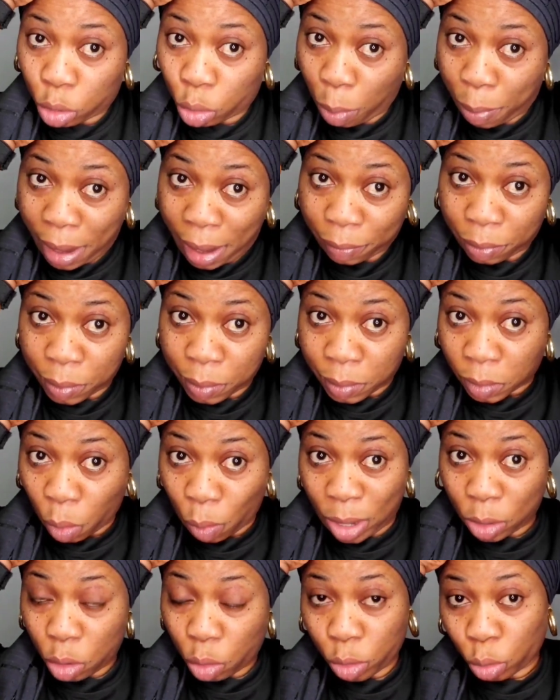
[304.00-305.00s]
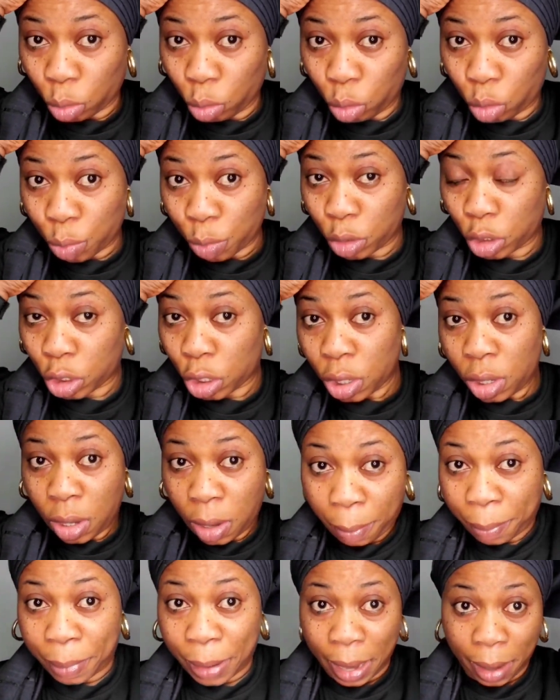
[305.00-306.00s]
doing turban, we are not going to do too much
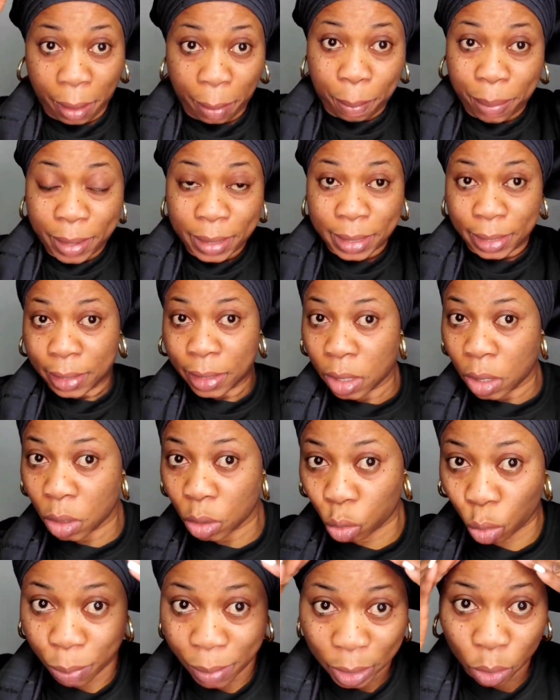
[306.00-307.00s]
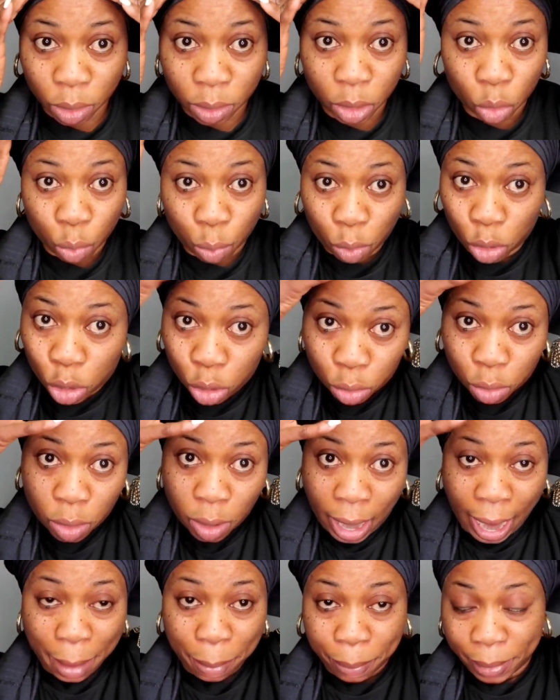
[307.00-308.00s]
pleating. Turban don't need too much
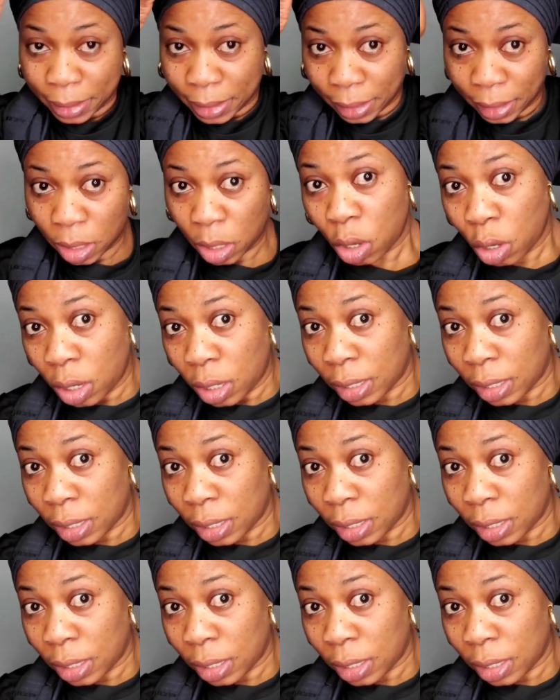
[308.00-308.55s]
high pleating.